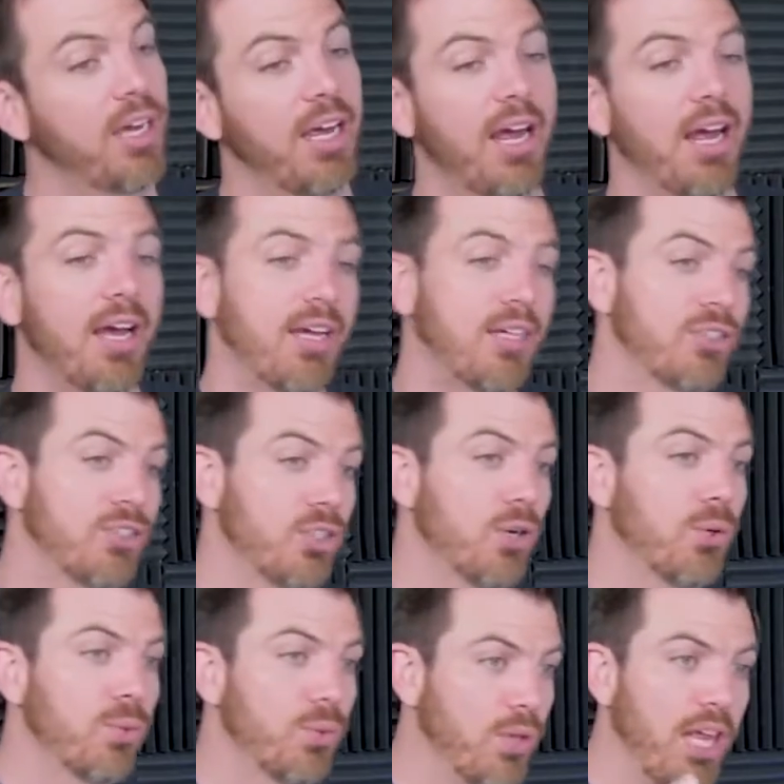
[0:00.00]
And
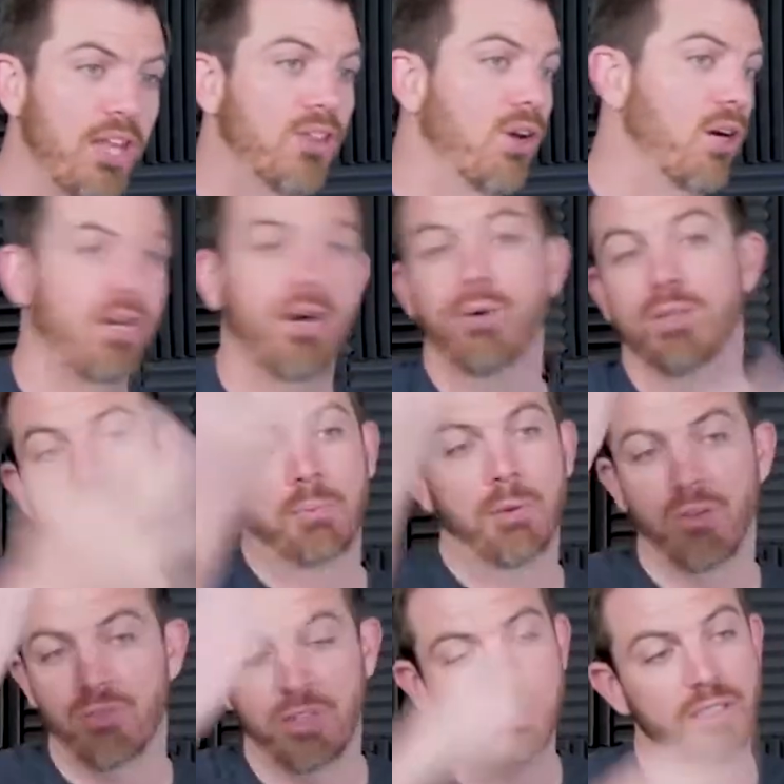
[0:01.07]
so they thought, oh, it's a
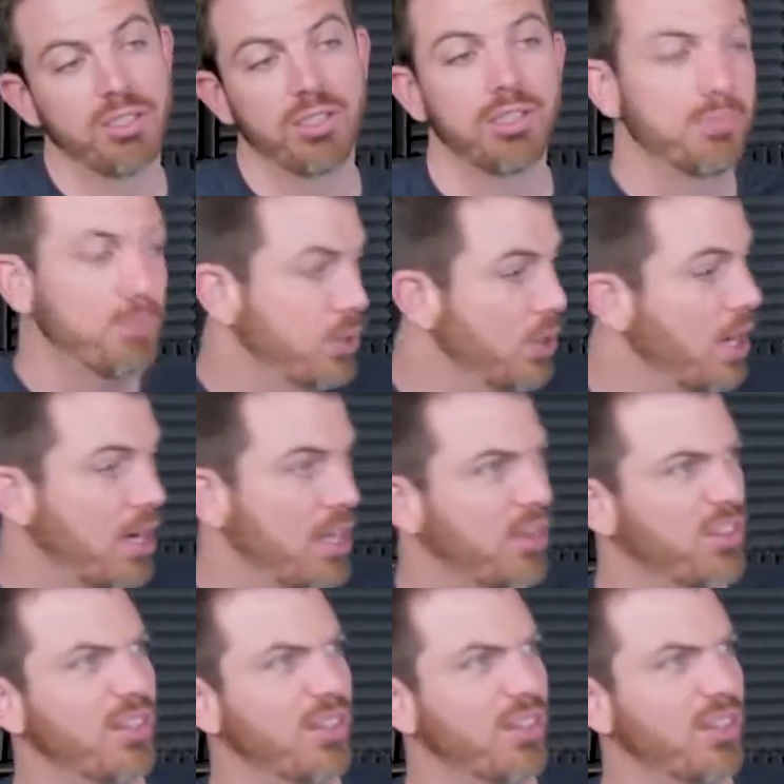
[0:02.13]
perfectly good Bugatti.